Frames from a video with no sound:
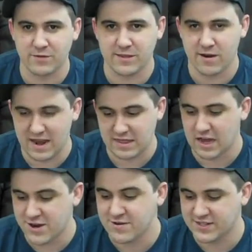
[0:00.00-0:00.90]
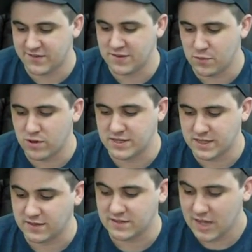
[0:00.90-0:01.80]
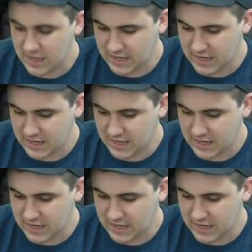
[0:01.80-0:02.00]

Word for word: out there. And I think 170 points is